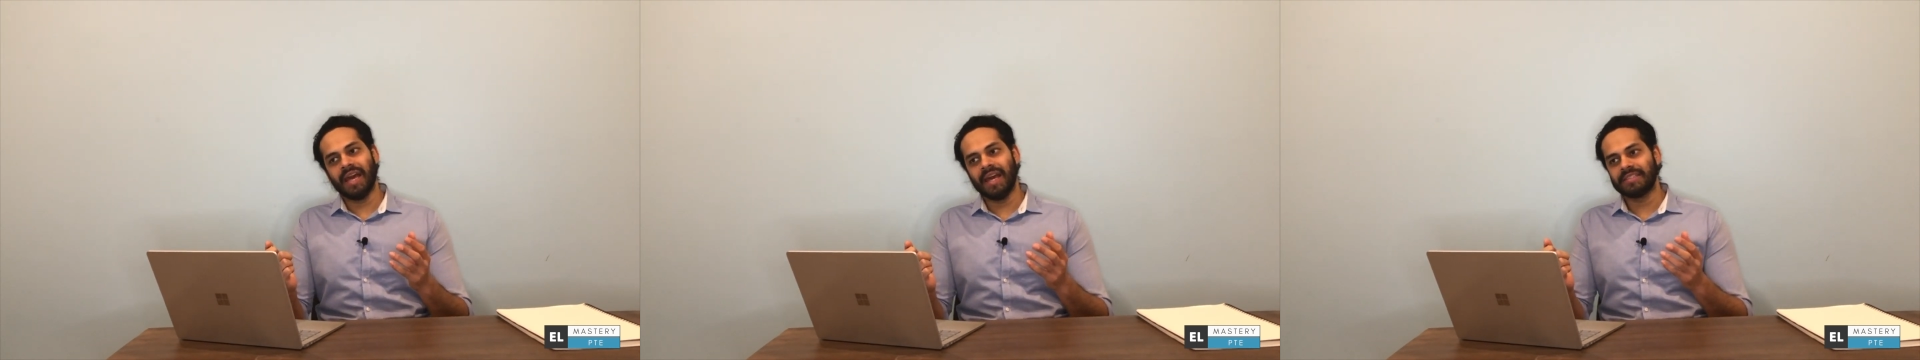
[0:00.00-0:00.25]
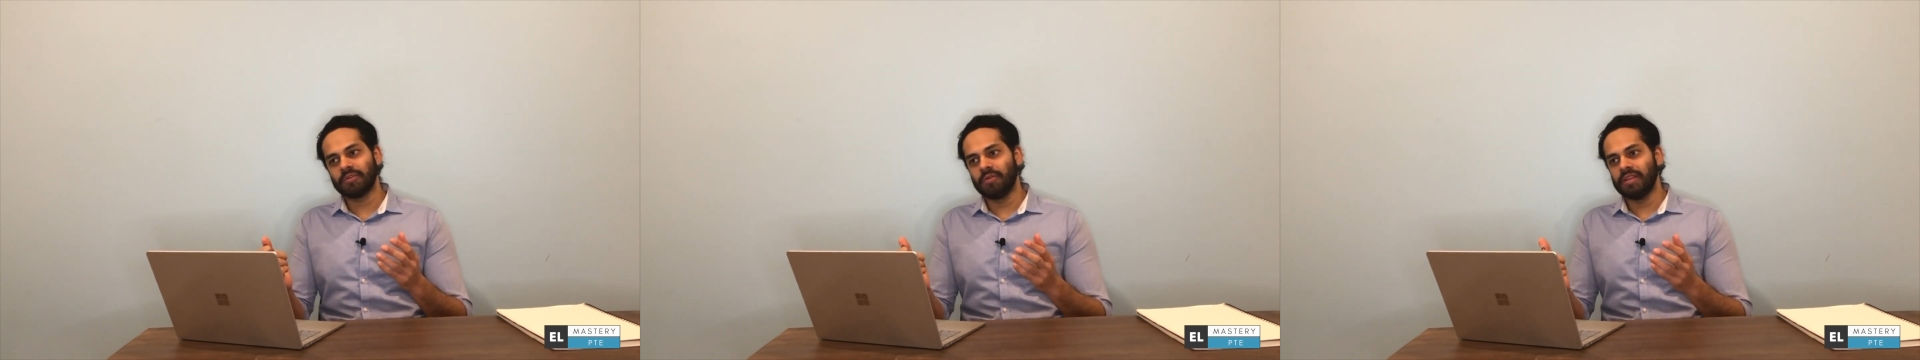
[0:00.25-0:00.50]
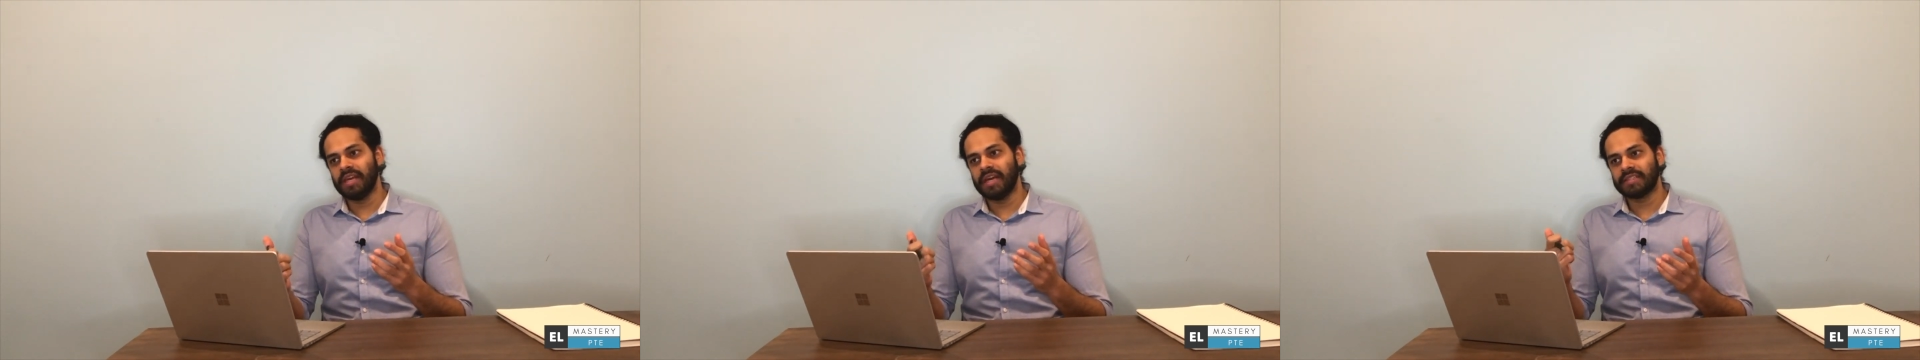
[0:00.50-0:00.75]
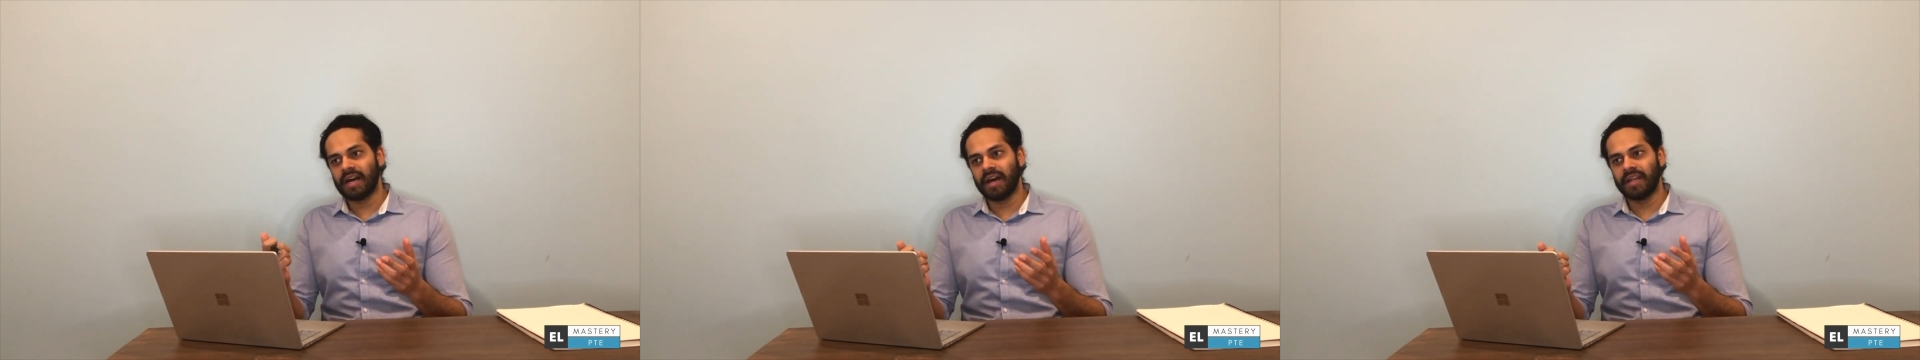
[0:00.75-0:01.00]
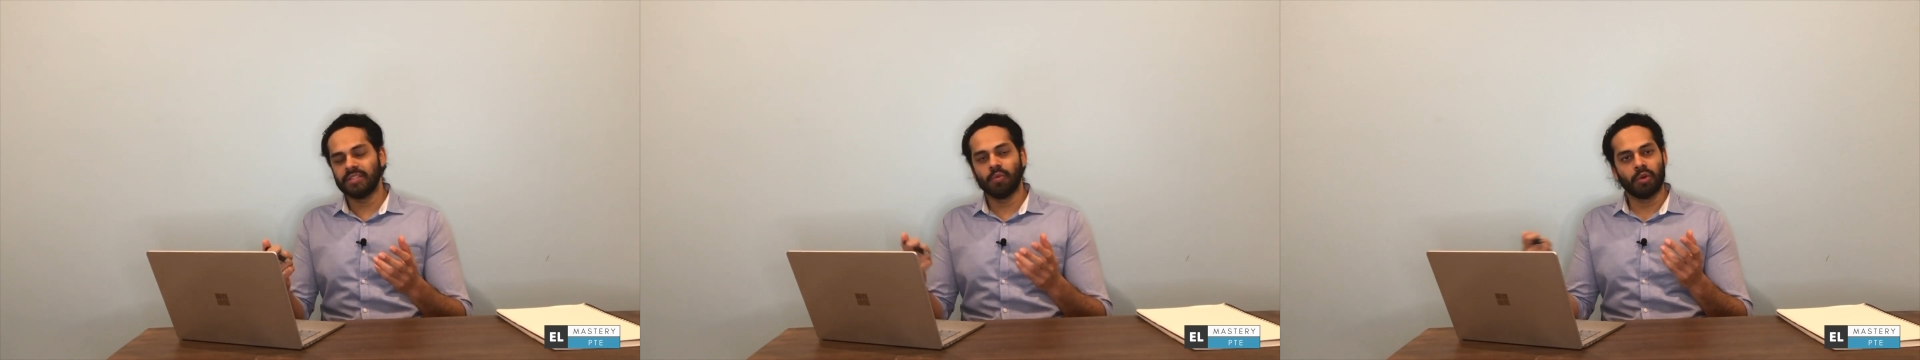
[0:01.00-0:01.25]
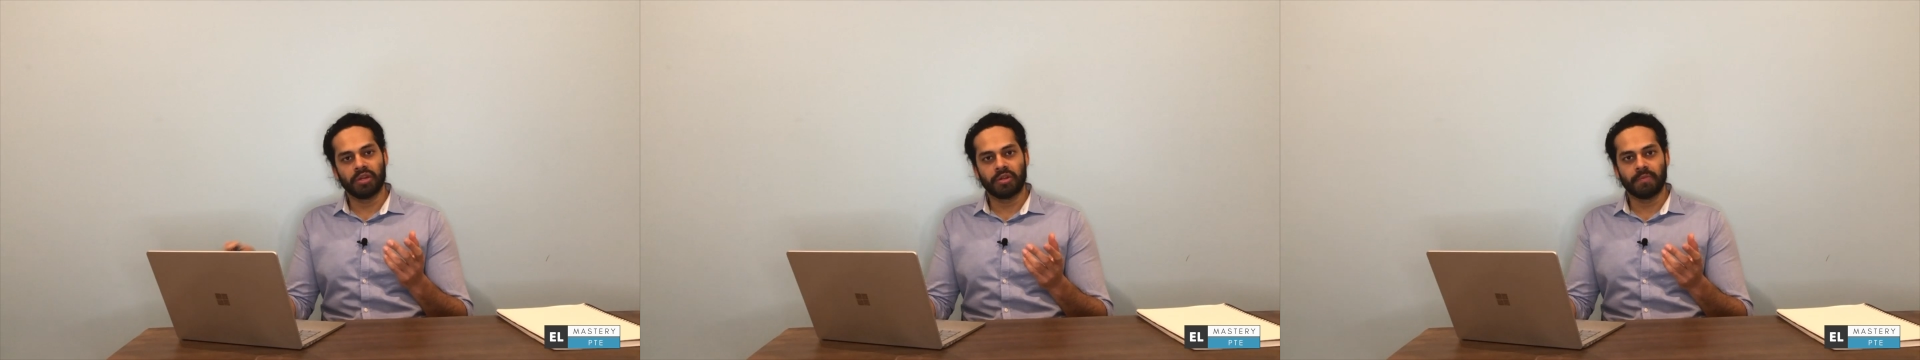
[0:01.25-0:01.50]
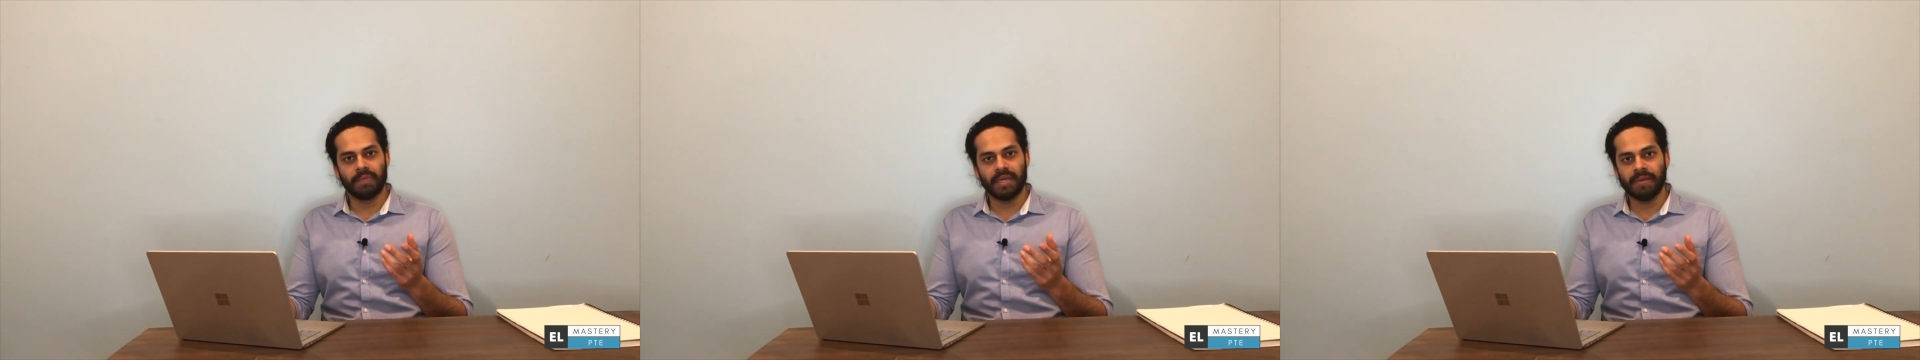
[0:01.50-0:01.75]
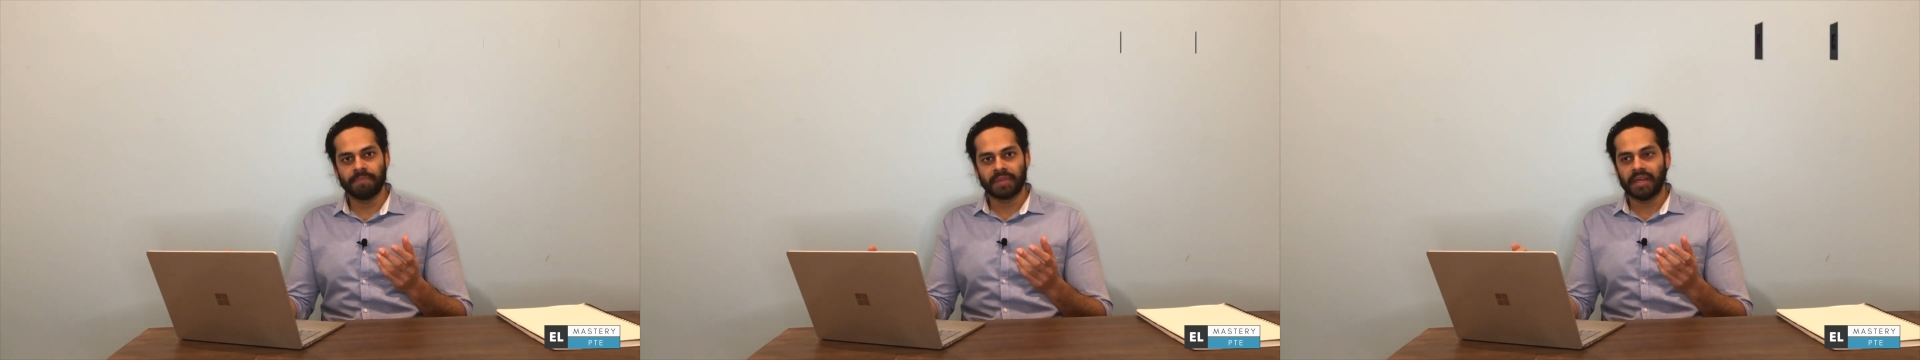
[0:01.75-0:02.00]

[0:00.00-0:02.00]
It's only as hard as you want it to be.